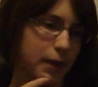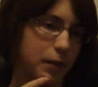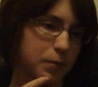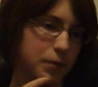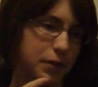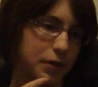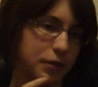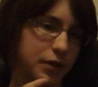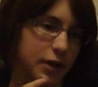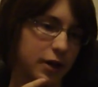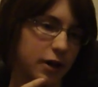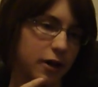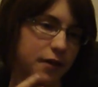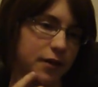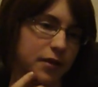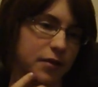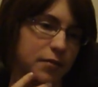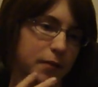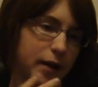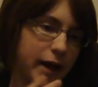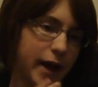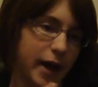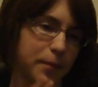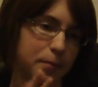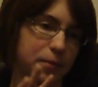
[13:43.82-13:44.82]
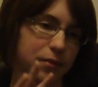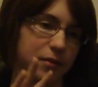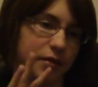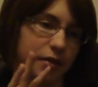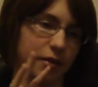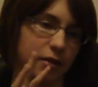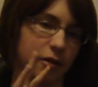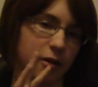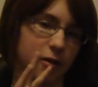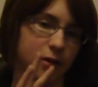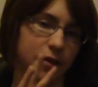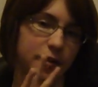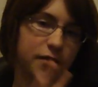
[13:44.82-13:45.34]
But you get all these maps and
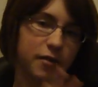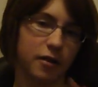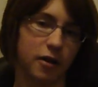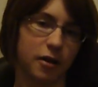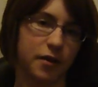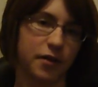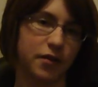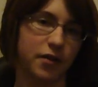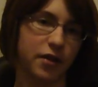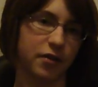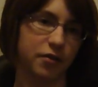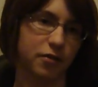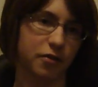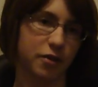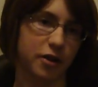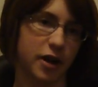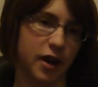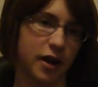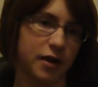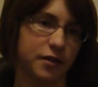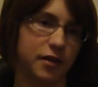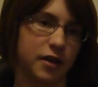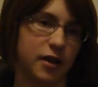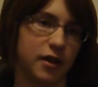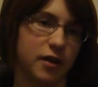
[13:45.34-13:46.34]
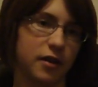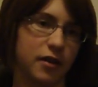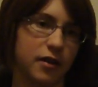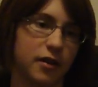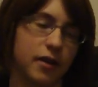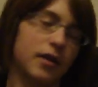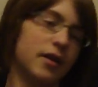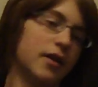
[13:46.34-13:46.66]
all this, all this extra content.